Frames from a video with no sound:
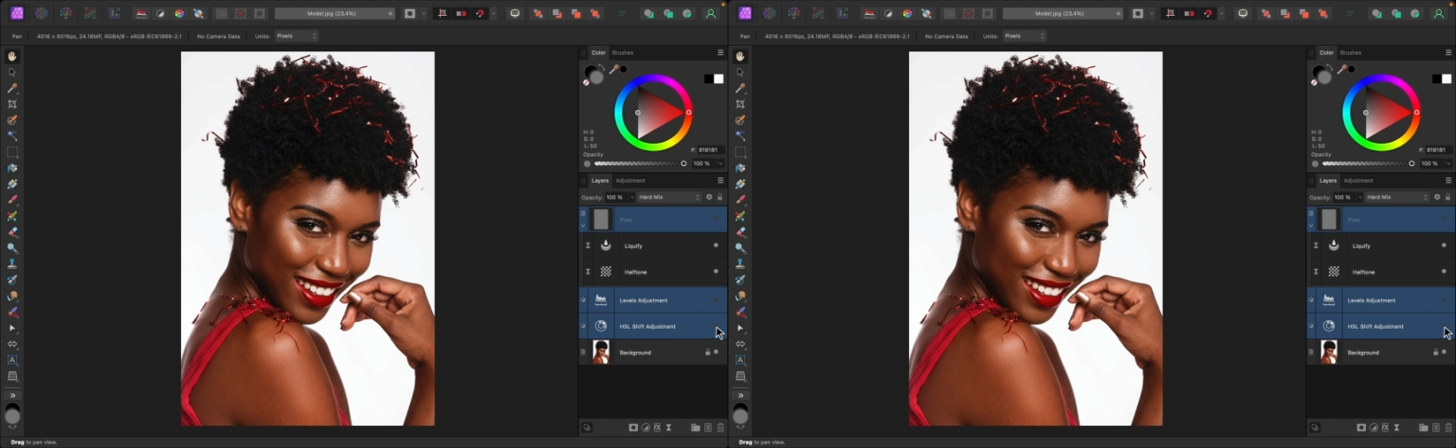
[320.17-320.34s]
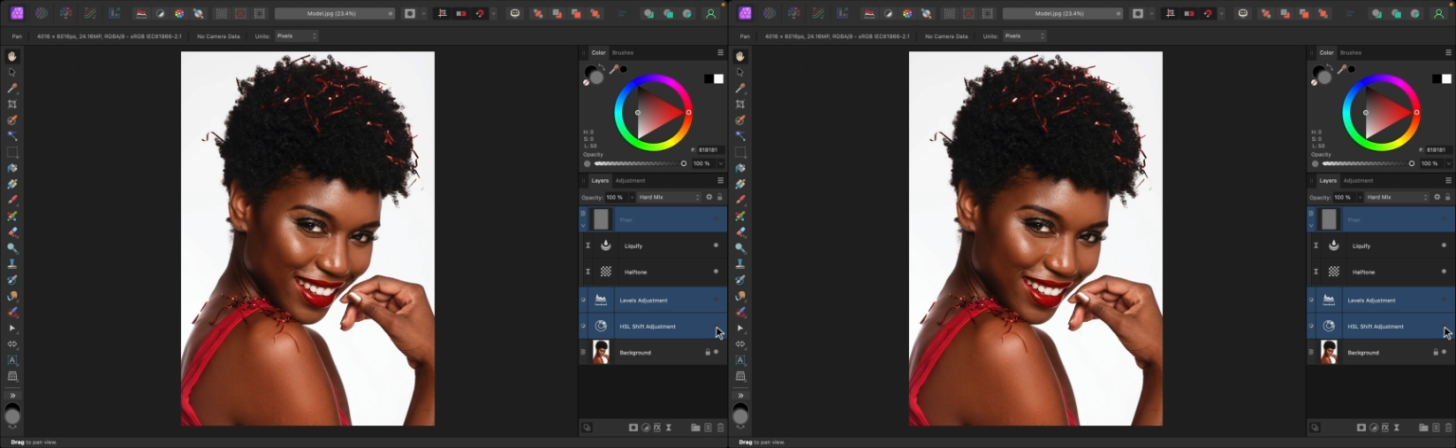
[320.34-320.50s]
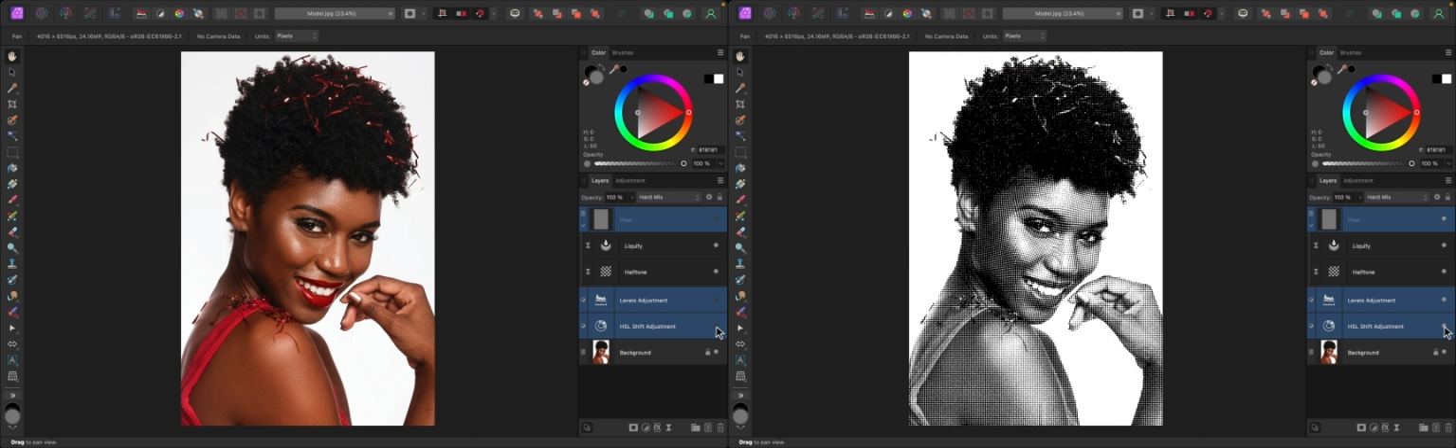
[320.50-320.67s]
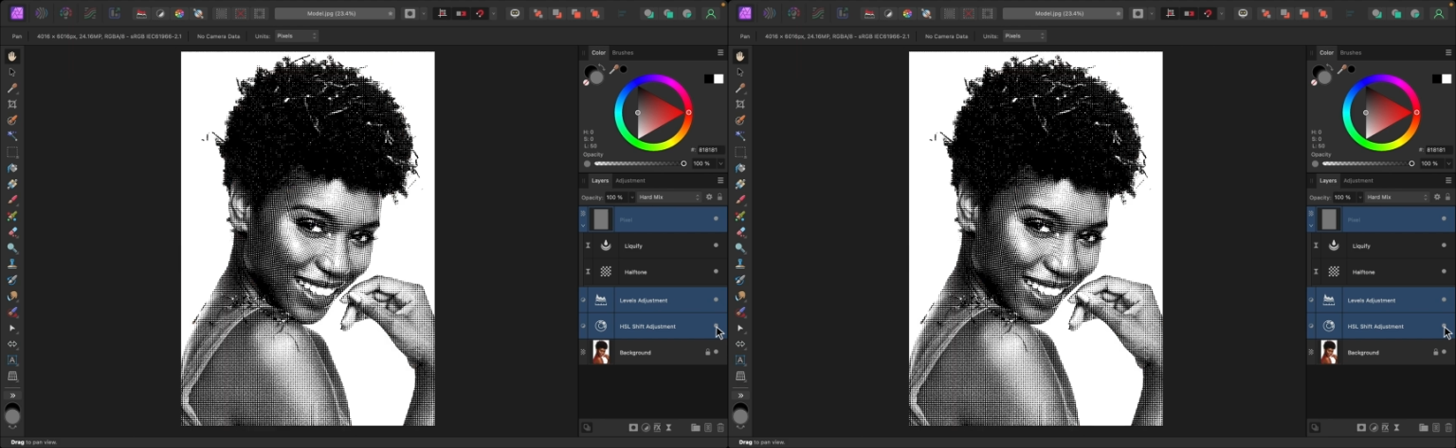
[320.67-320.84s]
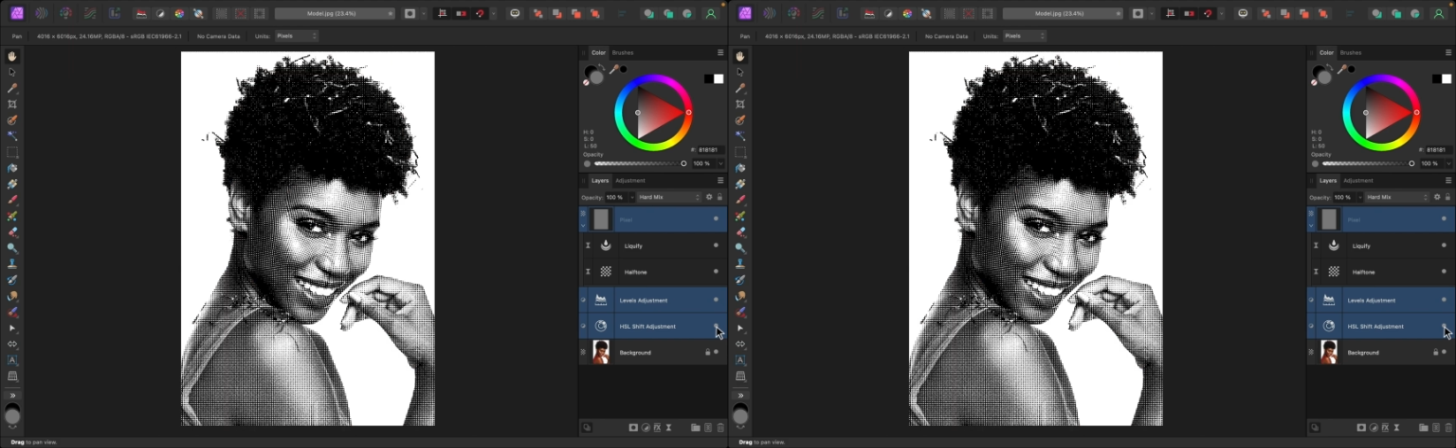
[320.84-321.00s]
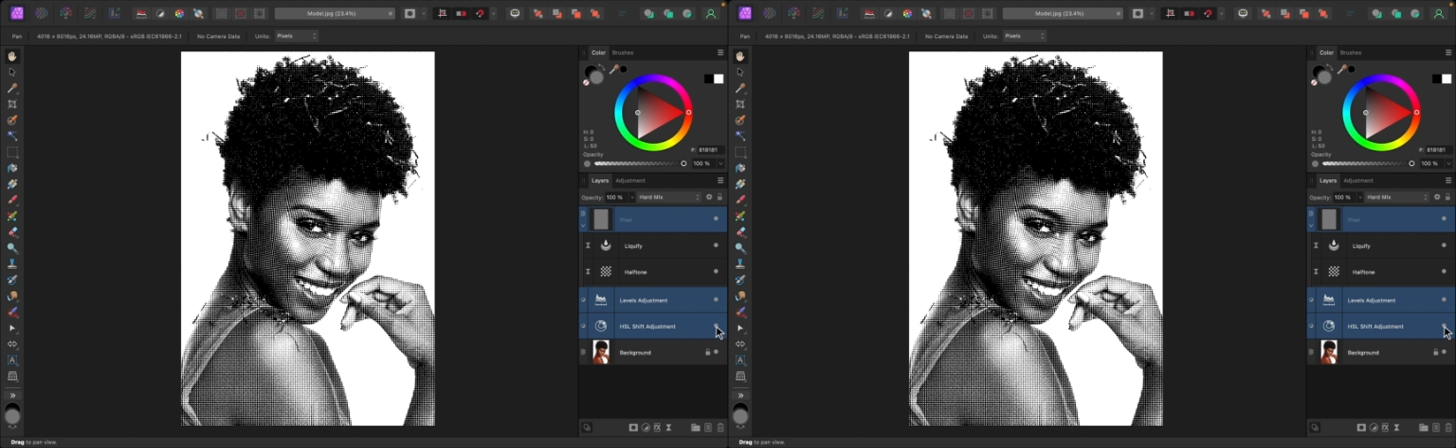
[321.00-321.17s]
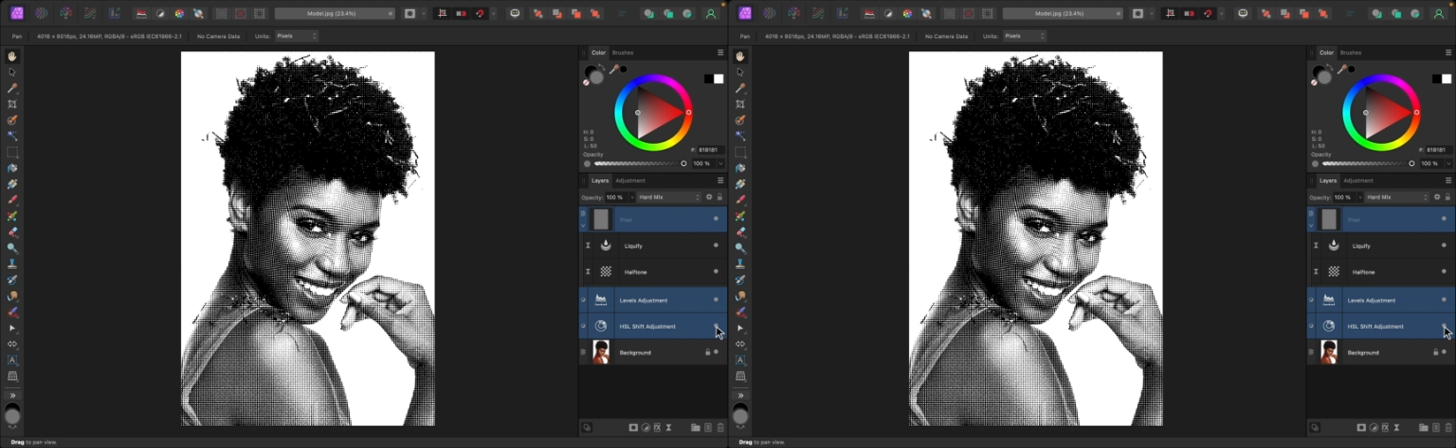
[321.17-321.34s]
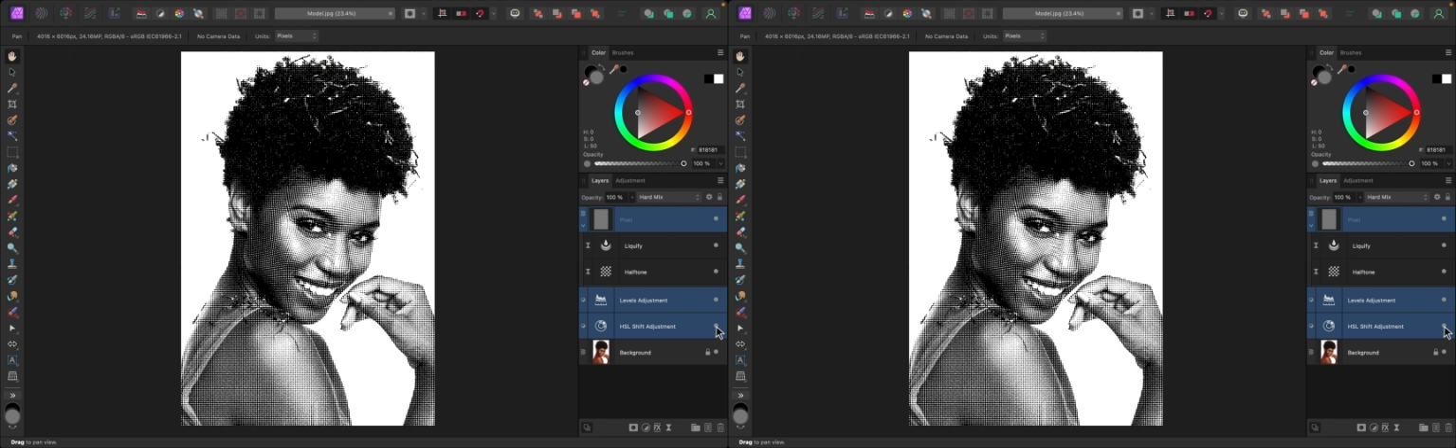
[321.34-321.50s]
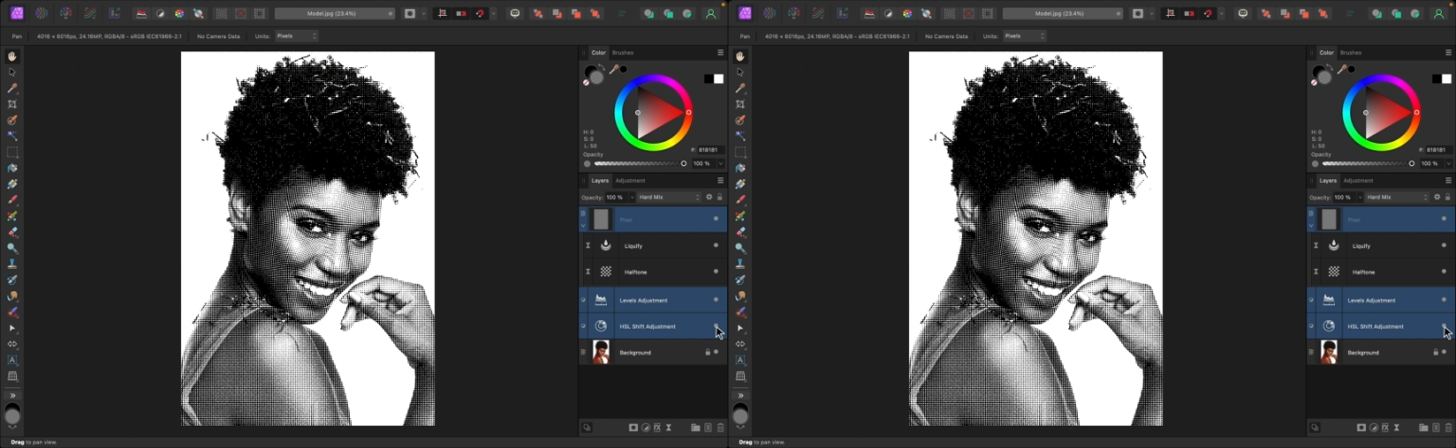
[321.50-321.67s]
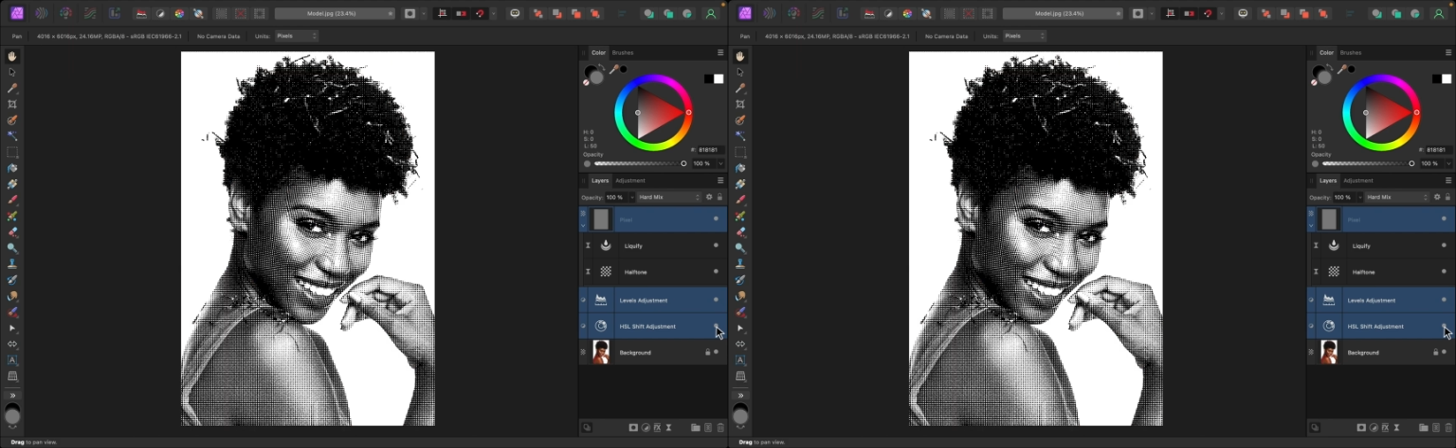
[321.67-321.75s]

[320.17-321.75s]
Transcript: and after.